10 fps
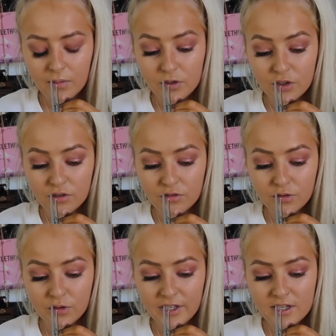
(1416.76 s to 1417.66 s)
was a good
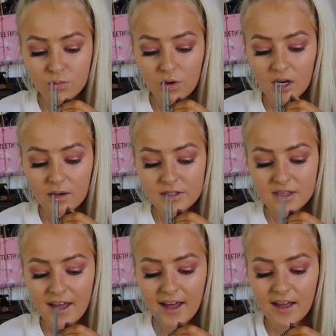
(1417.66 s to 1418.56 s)
4 years while I was
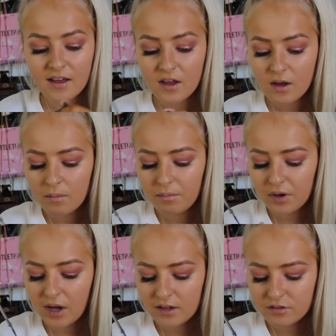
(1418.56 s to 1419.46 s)
there.
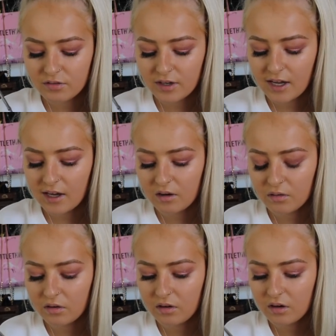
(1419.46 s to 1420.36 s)
But as for
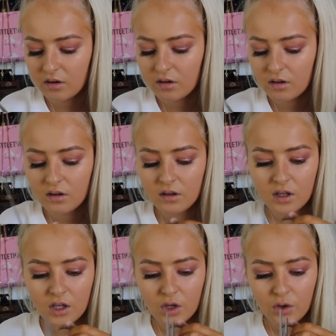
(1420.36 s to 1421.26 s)
now,
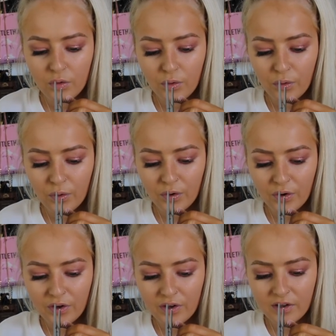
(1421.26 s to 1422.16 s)
no.